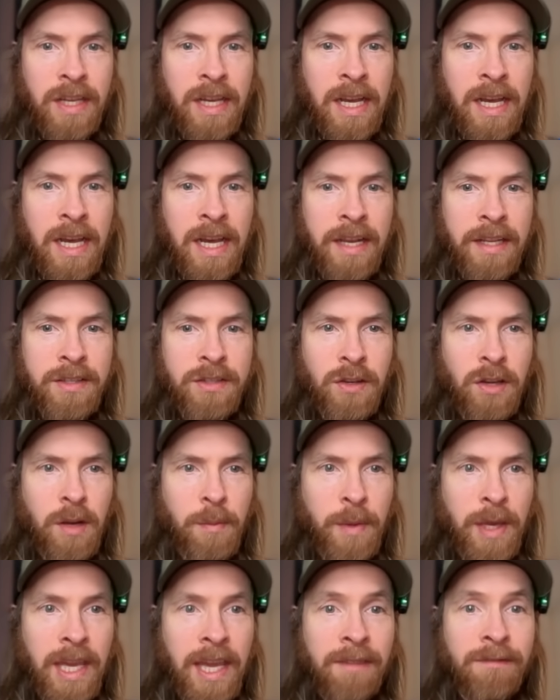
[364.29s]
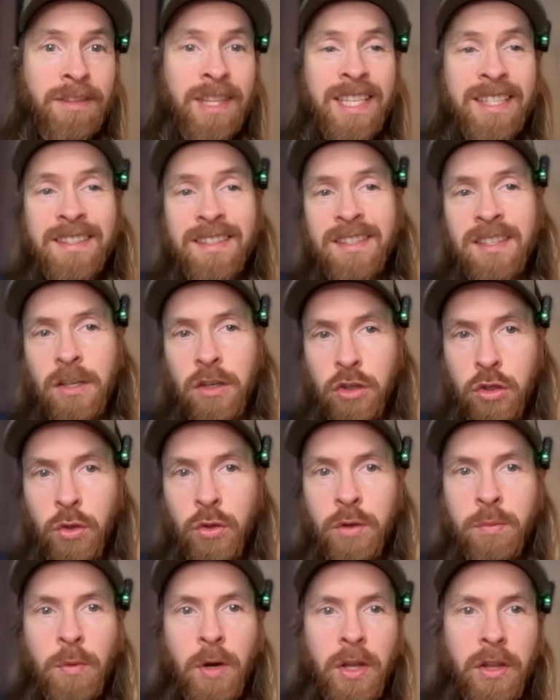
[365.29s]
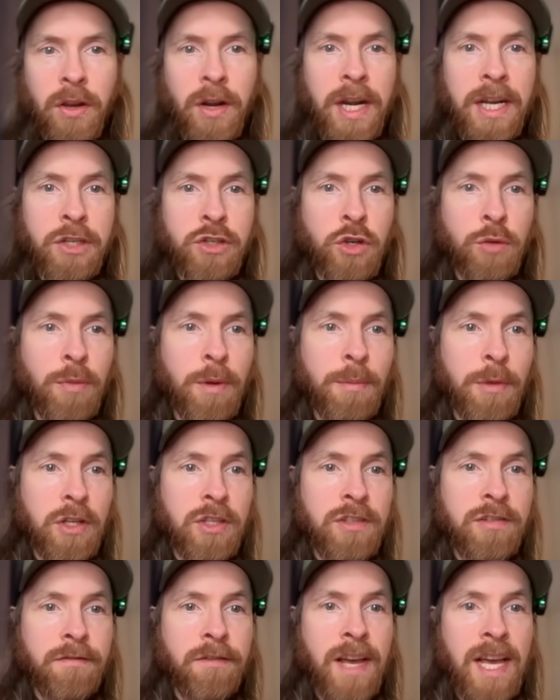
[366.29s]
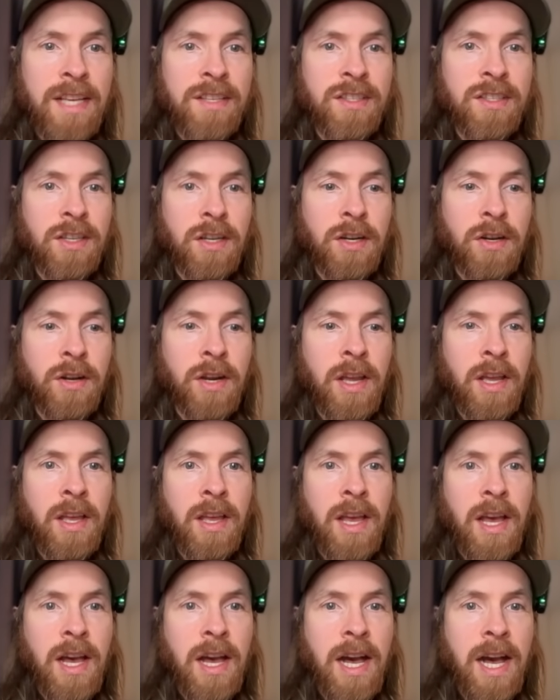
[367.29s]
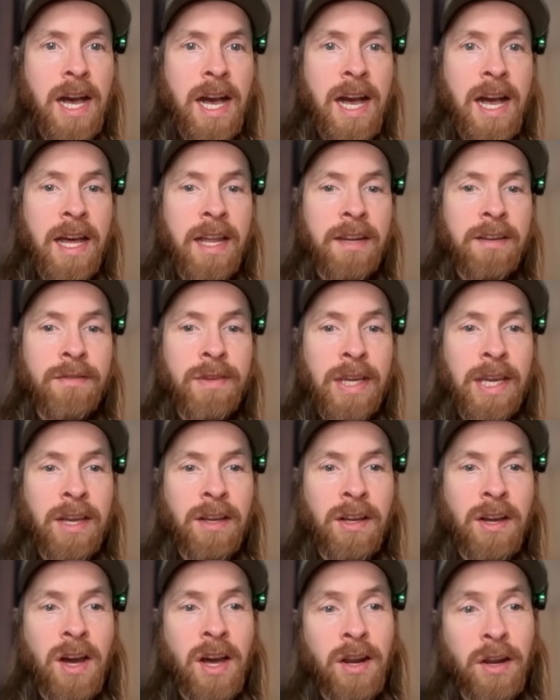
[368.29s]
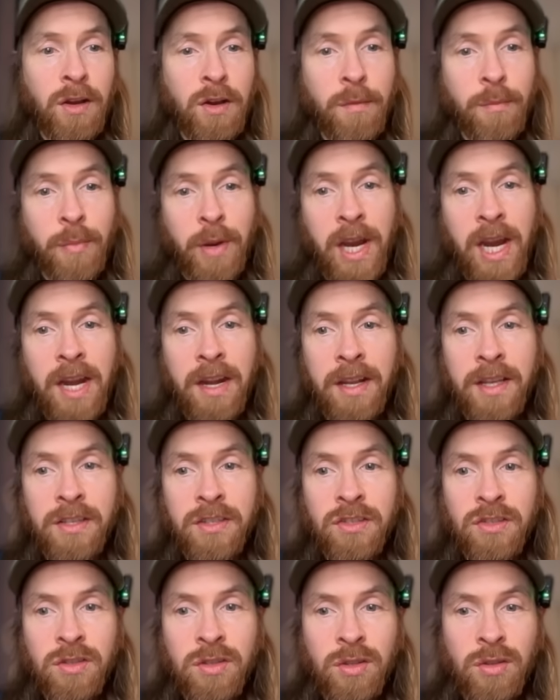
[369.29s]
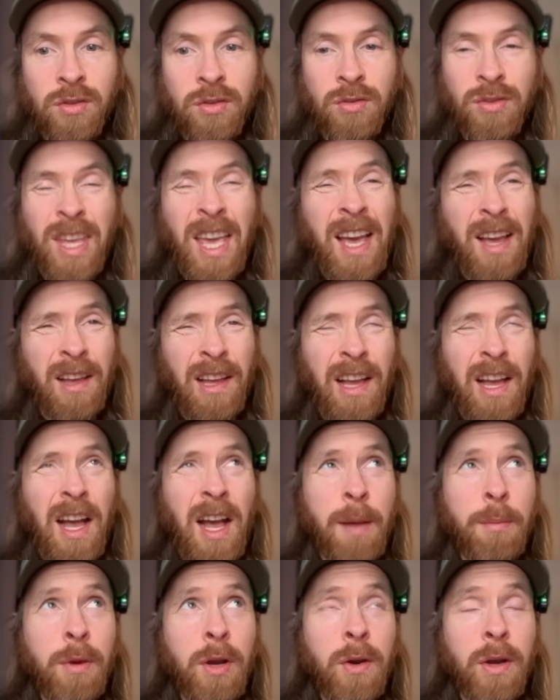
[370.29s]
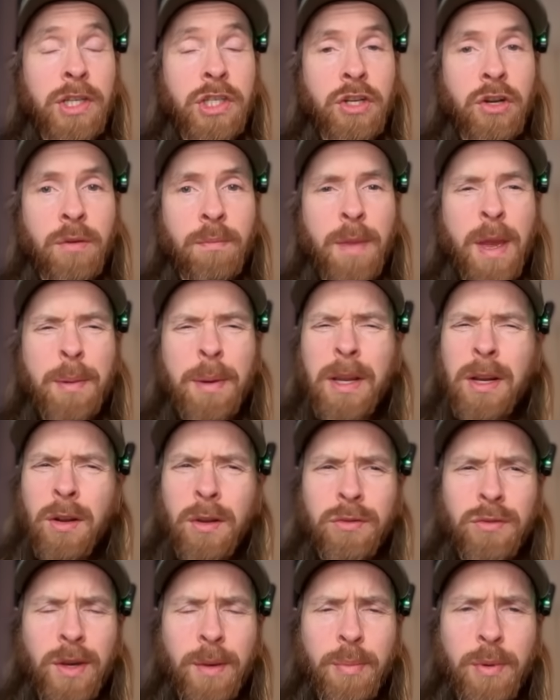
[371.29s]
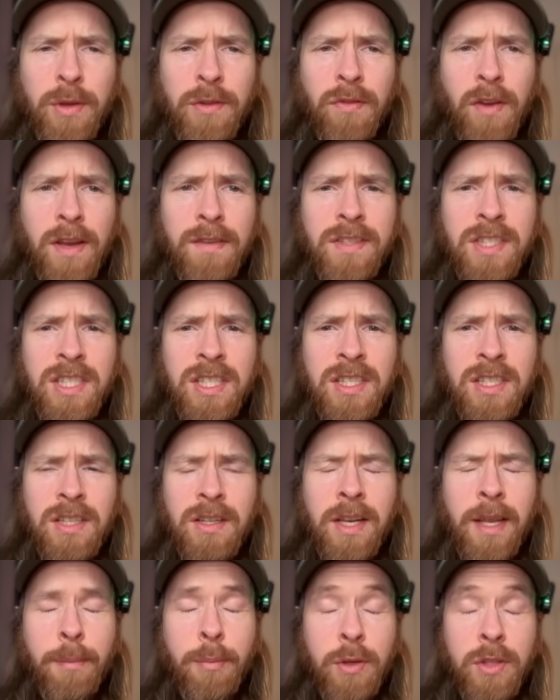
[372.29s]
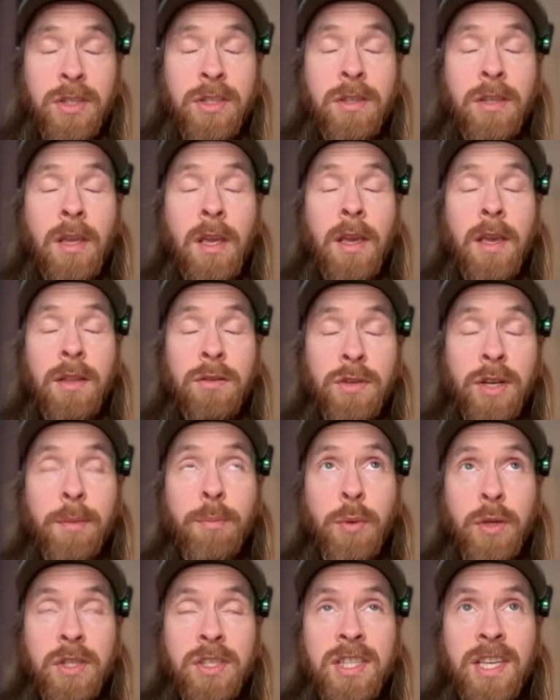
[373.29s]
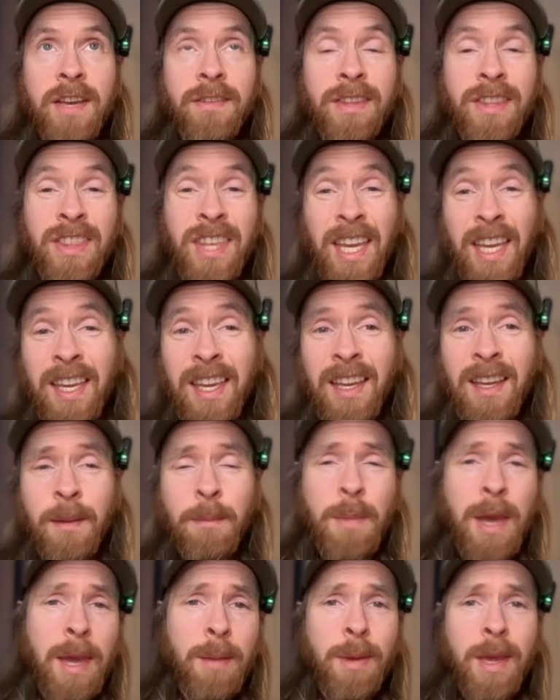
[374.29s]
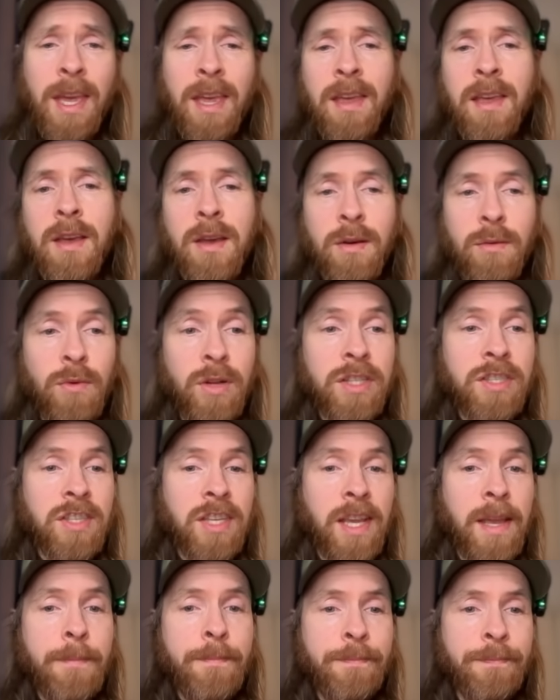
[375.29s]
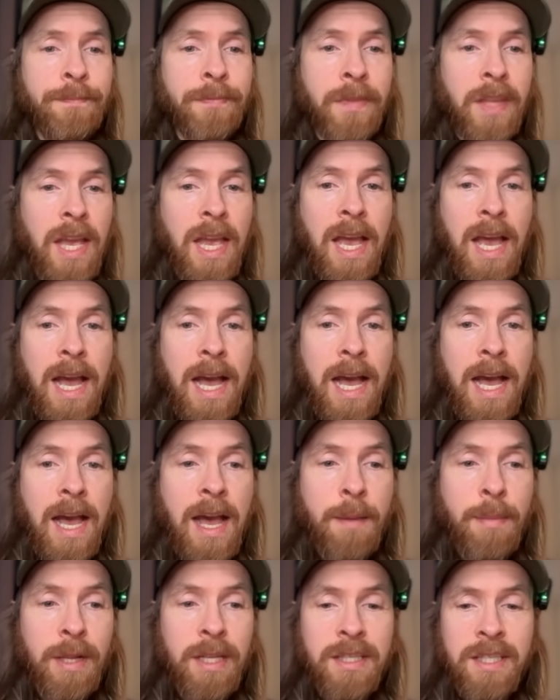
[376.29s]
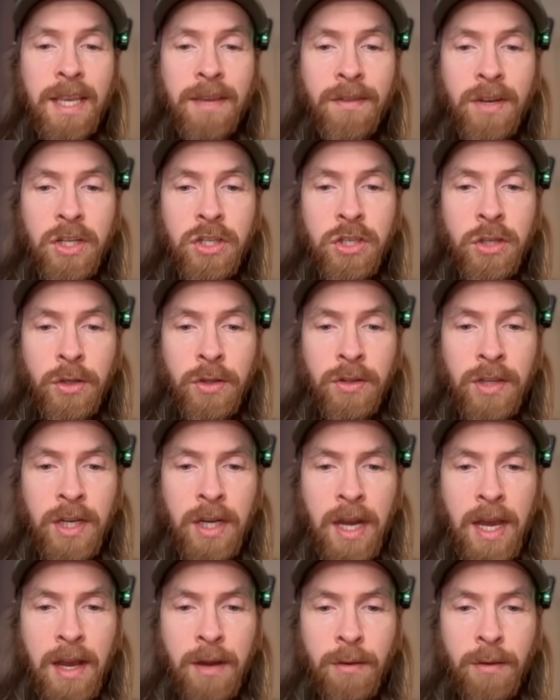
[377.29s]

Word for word: And it's gonna be, if this is a good model, it should be much faster. And we can kind of compare this to, yeah, I'm not quite sure. Maybe Claude three point five, three point seven thinking, maybe. We'll see. Uh, but let's give it a shot here now.